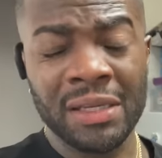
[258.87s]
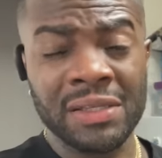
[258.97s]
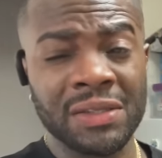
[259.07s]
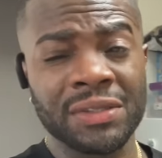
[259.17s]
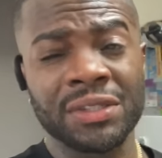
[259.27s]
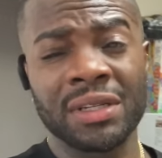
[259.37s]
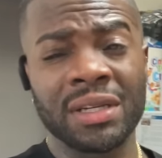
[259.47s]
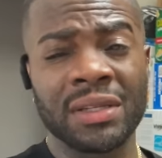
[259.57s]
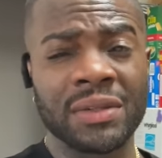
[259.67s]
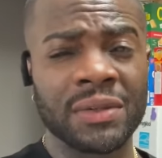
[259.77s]
So check
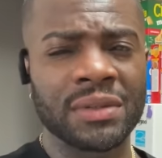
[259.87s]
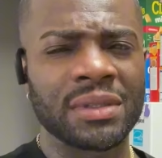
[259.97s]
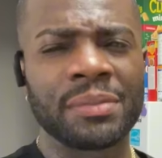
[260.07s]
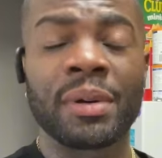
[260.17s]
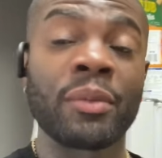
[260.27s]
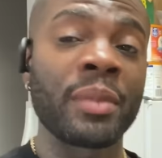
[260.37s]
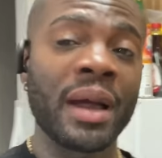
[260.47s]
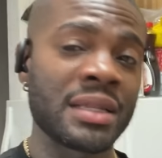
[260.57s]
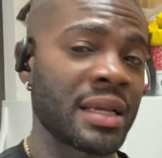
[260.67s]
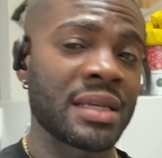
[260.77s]
that out. But by
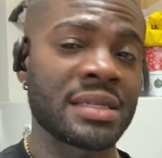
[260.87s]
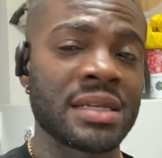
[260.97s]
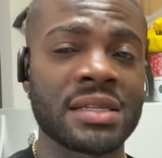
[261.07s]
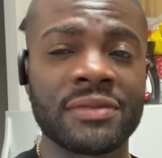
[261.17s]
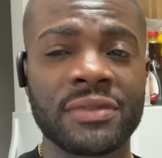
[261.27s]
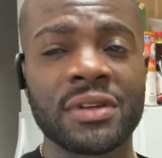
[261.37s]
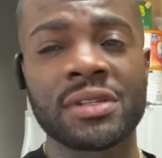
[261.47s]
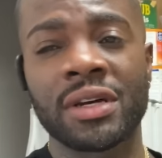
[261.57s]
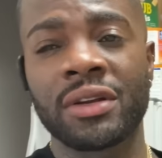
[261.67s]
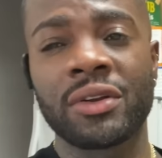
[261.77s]
the time I see this video, it's
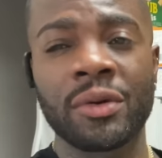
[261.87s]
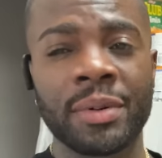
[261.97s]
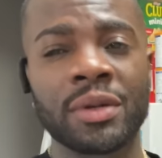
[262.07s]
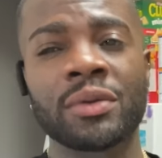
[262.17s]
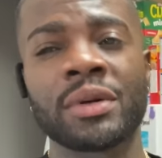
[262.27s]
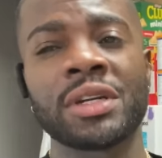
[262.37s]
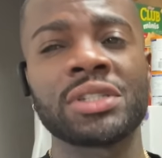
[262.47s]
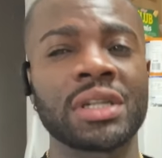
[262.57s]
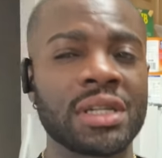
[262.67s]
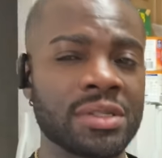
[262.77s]
already up on the cooking
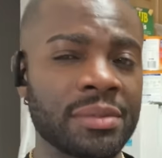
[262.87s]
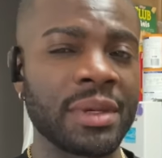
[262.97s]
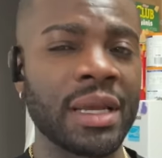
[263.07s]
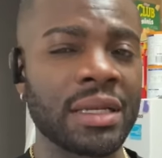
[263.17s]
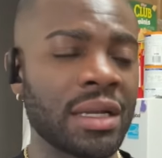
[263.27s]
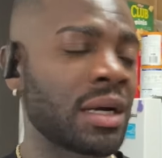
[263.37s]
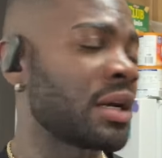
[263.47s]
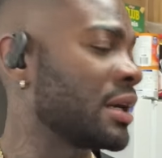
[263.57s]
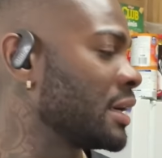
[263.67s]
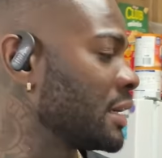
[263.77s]
channel. So eggnog.
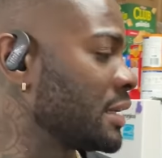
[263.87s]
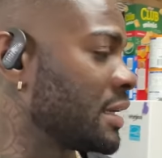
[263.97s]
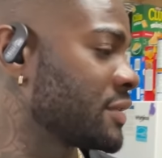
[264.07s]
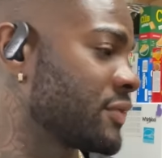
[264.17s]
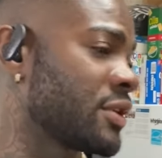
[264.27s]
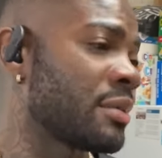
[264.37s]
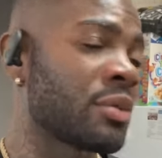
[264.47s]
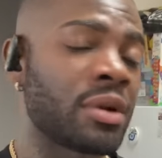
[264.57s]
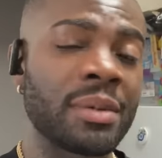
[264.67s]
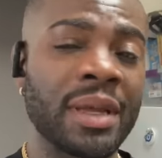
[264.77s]
Next video, I'm
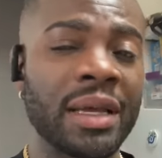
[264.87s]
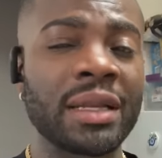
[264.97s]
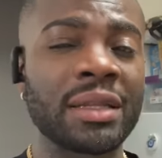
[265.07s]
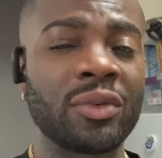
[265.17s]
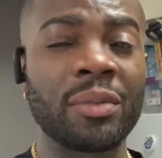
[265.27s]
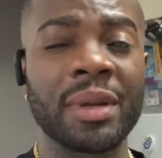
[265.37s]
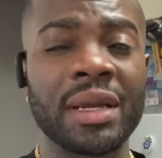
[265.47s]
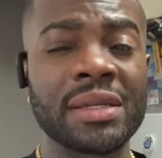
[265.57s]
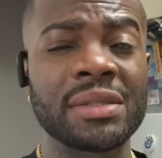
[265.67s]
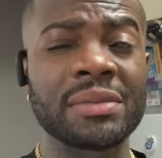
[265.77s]
going to be editing when I
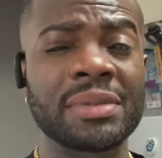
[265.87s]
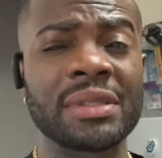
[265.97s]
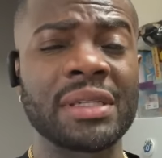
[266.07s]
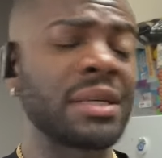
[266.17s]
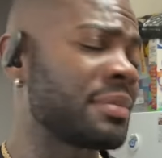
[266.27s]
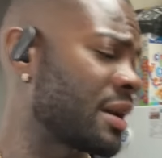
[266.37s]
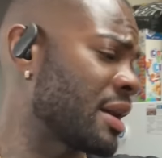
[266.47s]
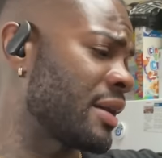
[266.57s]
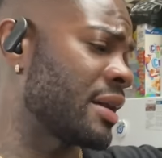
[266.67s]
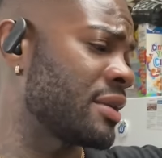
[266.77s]
get some sleep.
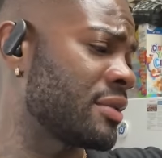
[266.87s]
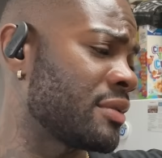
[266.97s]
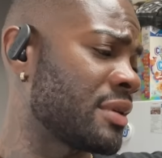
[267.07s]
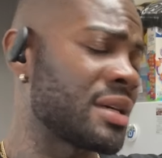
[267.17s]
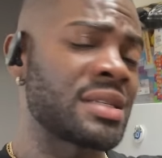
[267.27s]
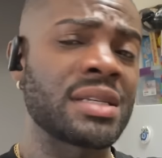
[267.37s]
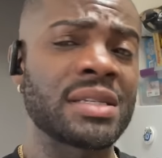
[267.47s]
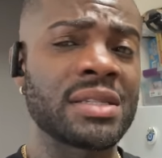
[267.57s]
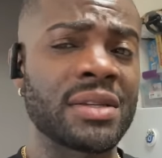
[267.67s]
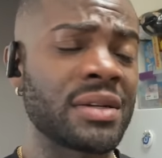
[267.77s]
Right now, at
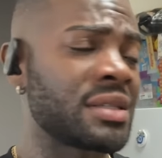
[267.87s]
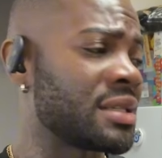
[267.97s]
6:30,